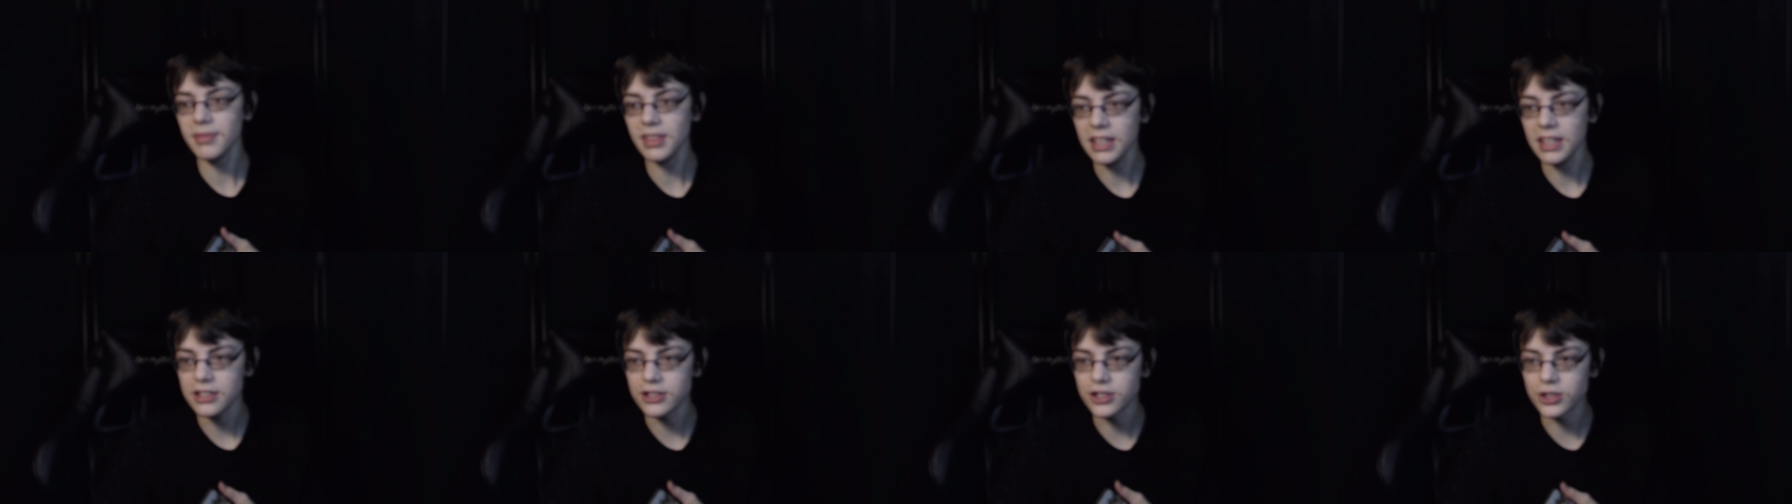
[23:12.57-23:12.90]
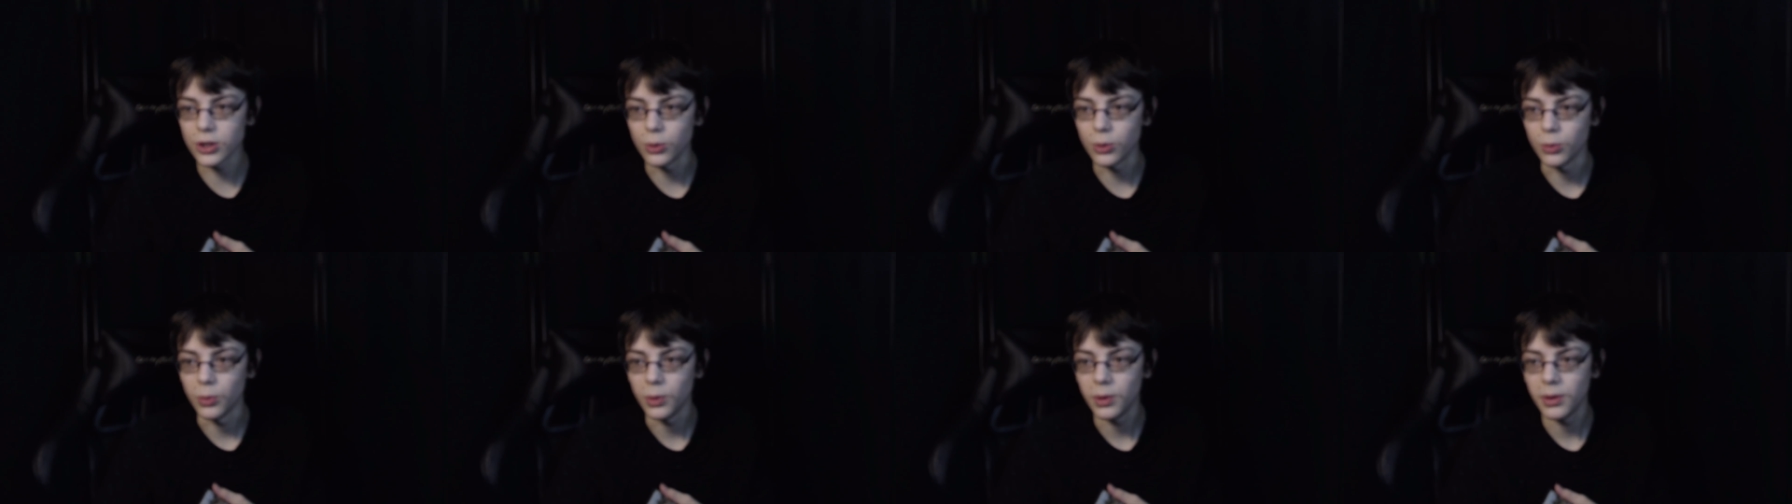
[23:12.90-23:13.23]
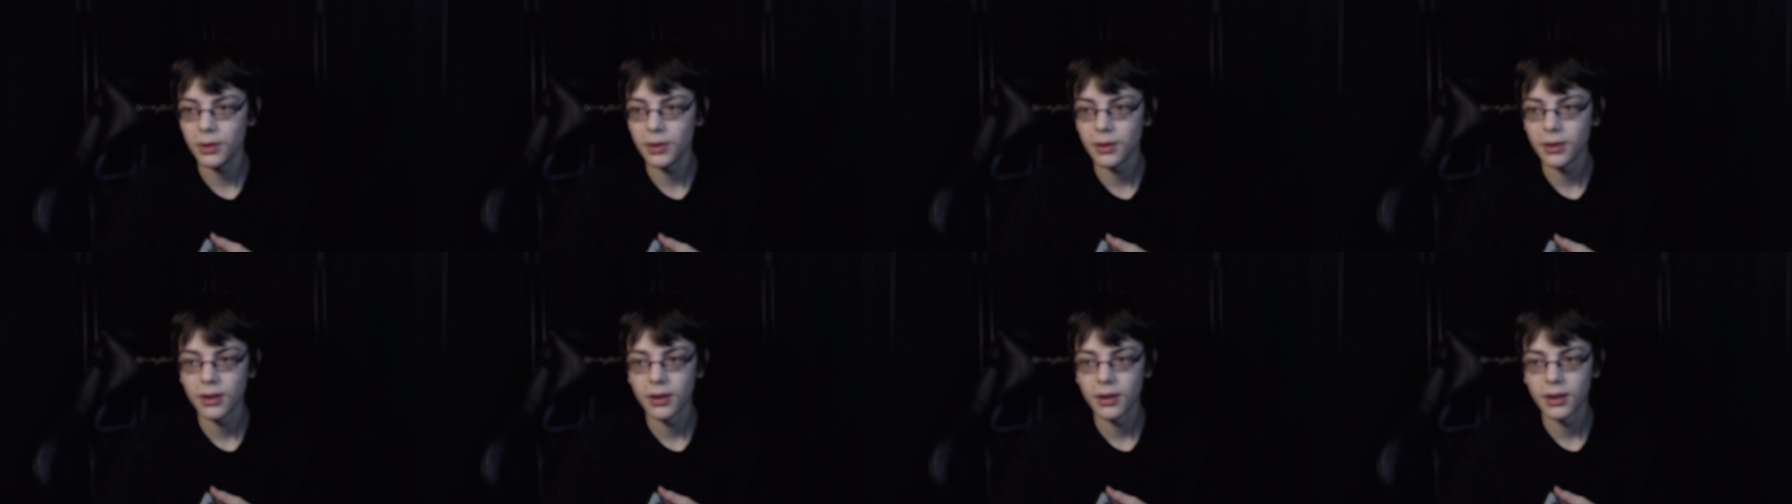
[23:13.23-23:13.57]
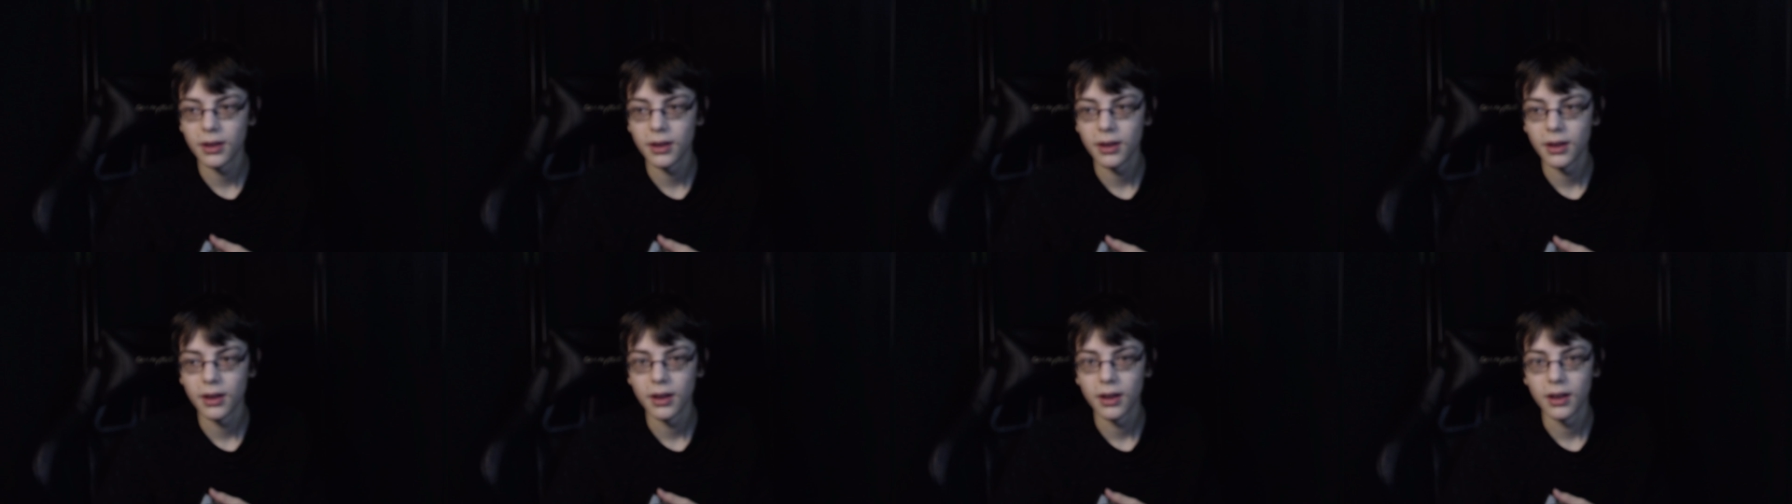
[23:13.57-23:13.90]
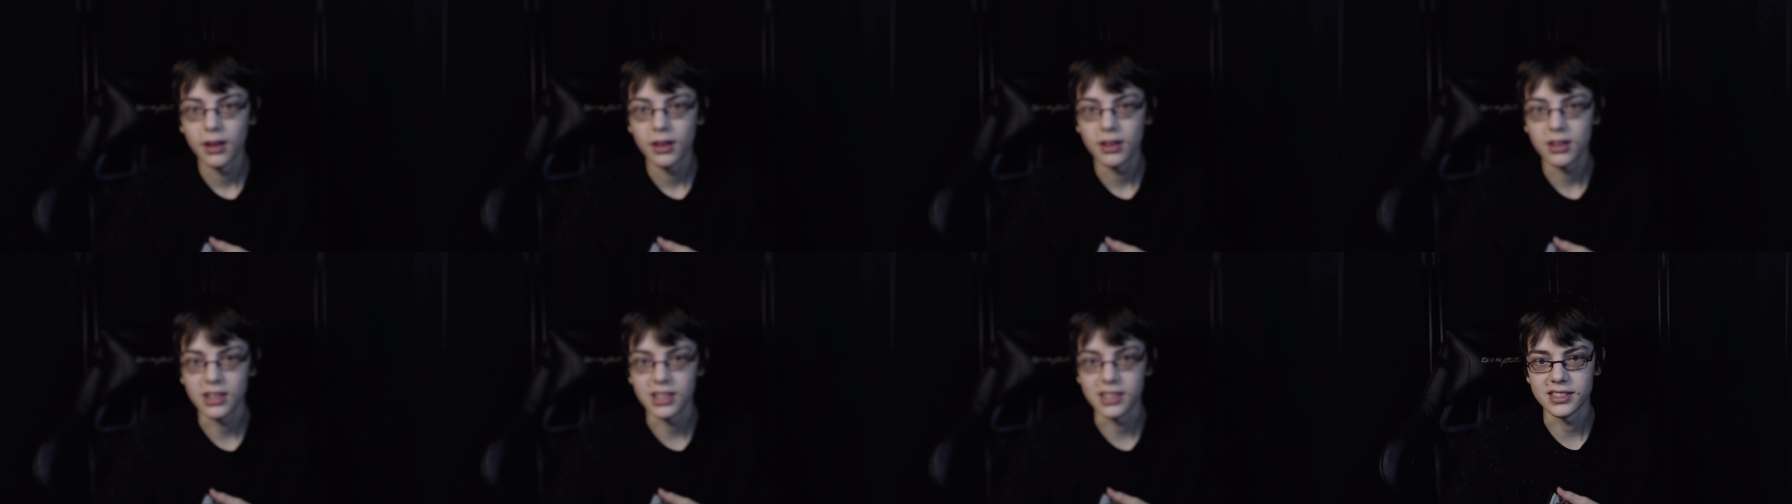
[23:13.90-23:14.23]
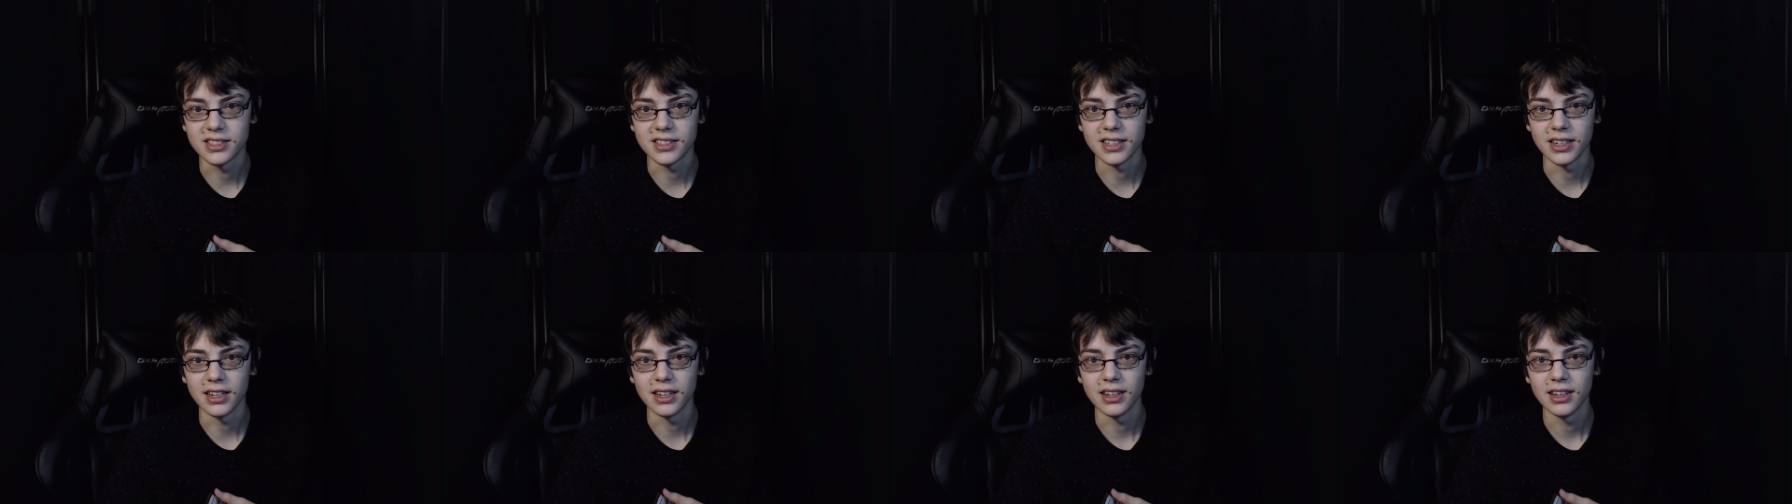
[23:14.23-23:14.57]
So,
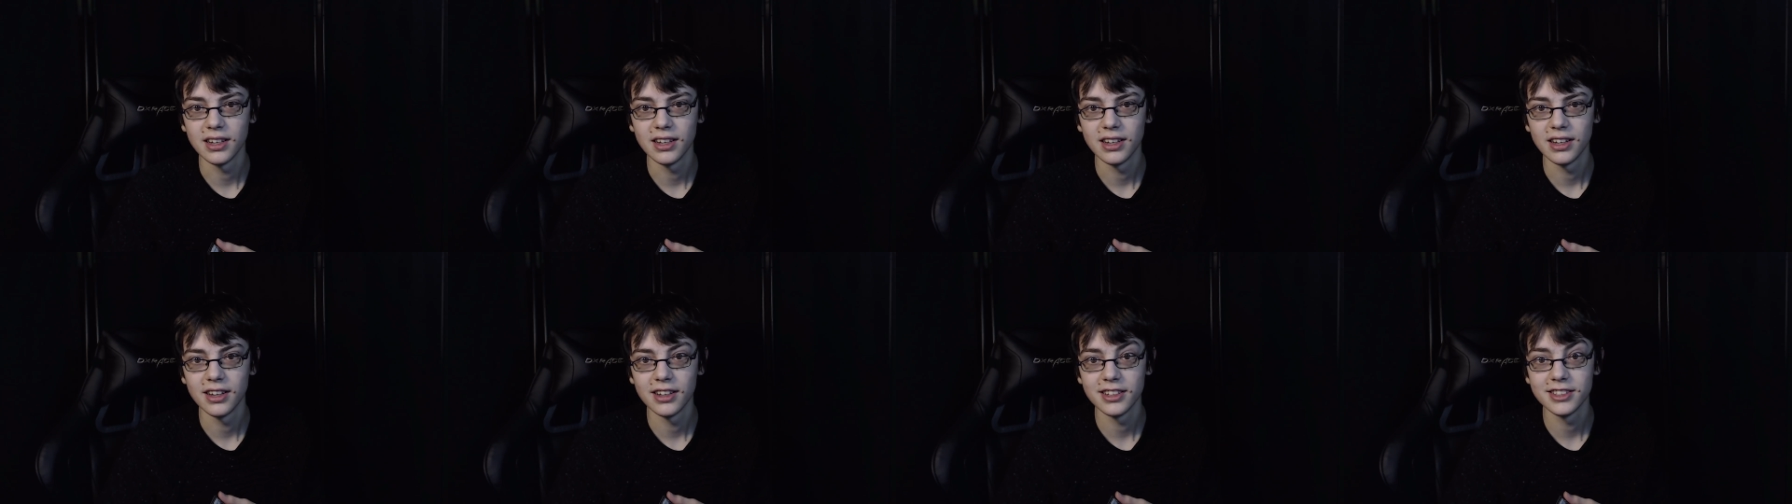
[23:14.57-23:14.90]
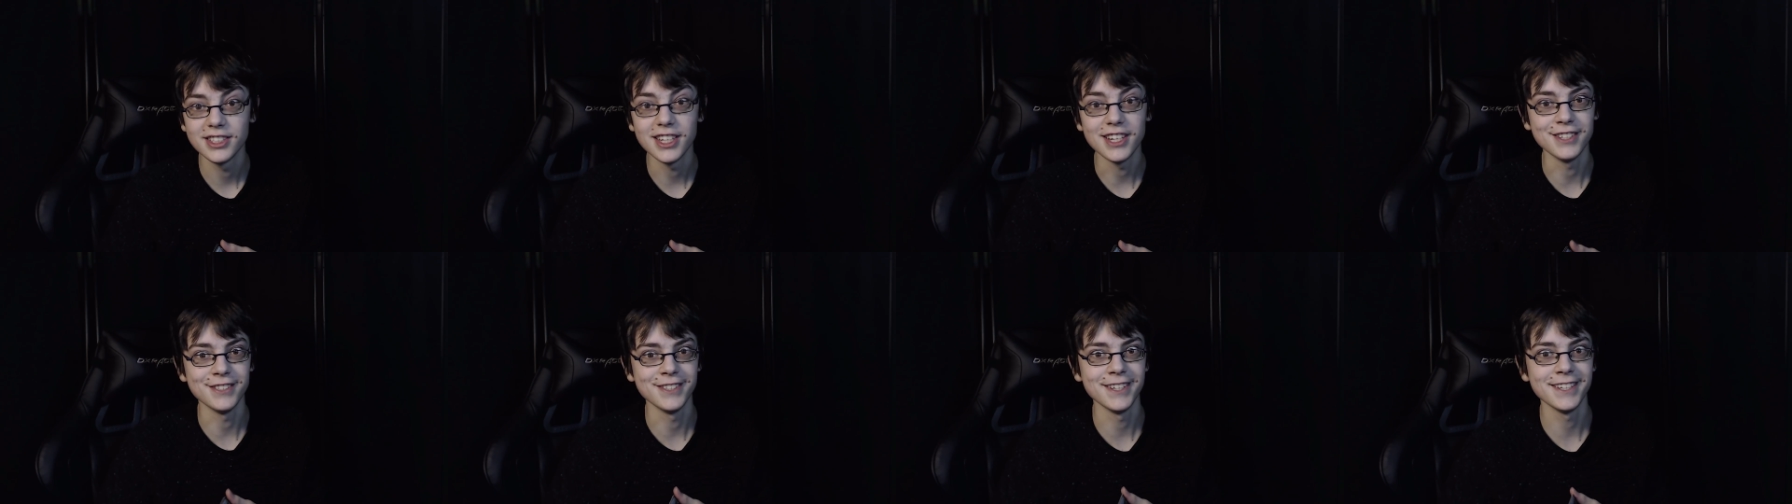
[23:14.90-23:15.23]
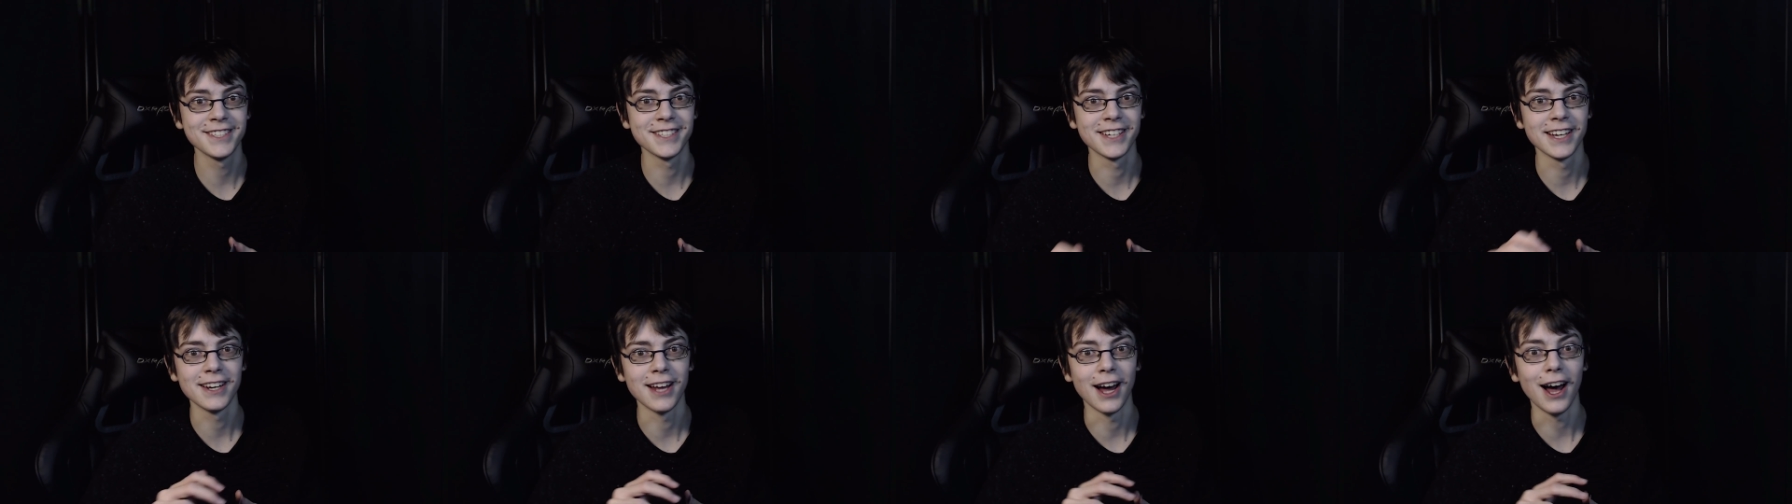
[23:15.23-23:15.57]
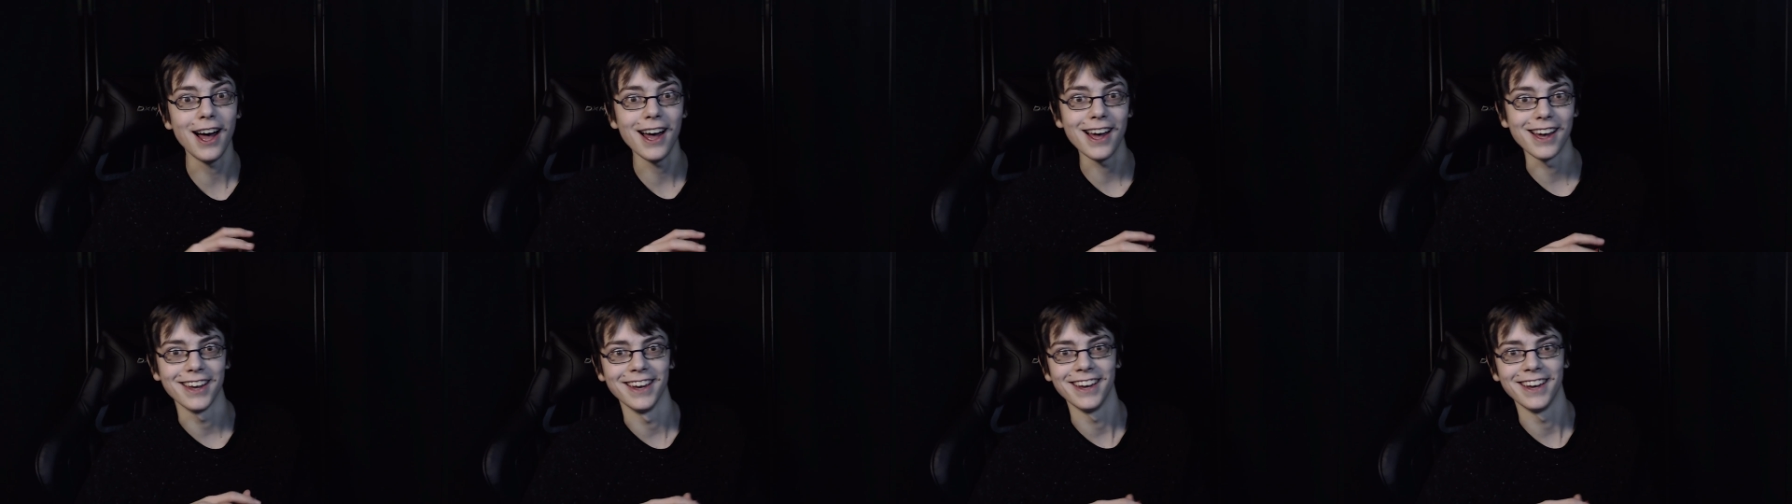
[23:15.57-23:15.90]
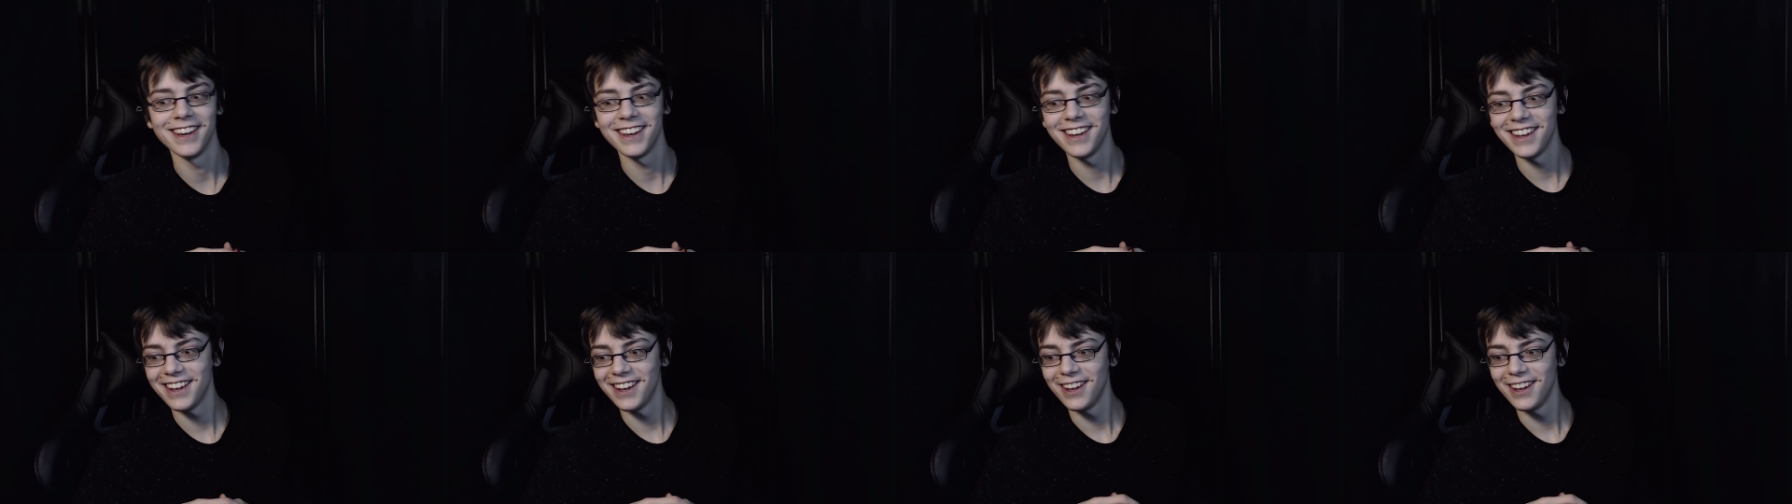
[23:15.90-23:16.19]
let's change this again. Hi.